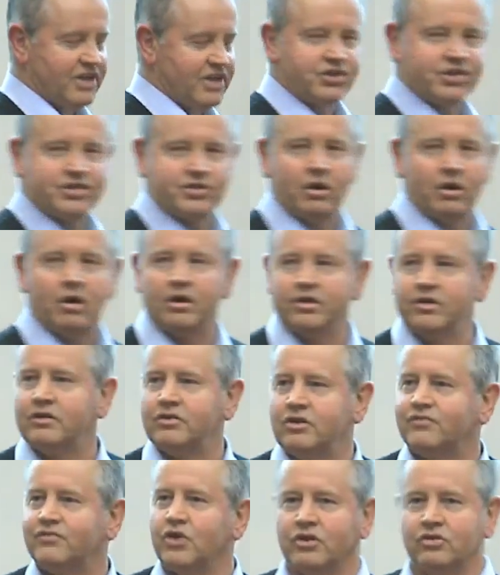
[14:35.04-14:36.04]
And she said, oh,
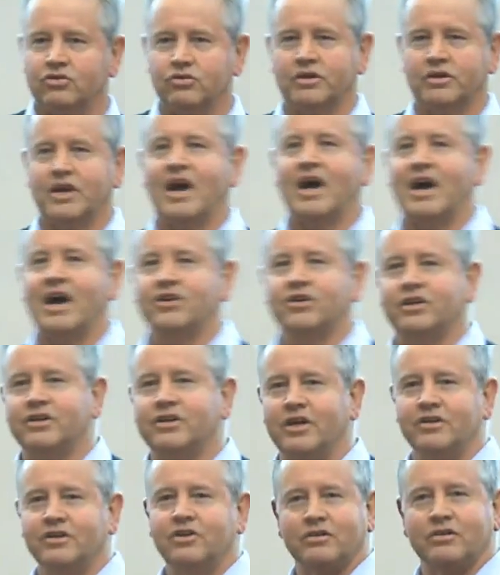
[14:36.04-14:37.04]
you've got a good heart.
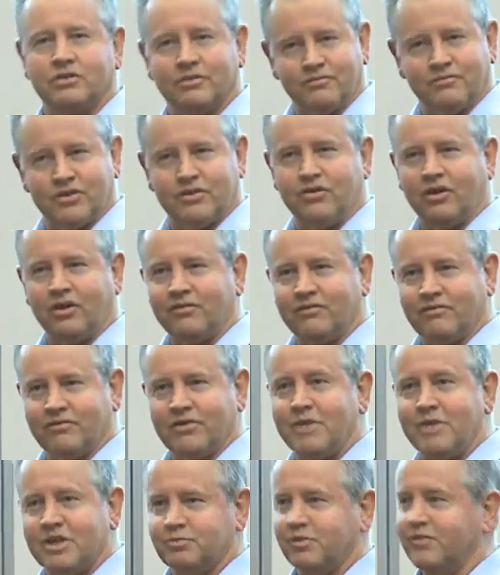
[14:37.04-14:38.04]

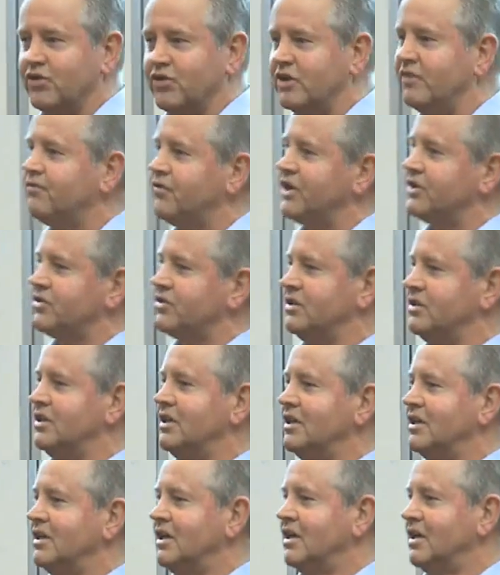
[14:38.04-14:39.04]
You must be very fit.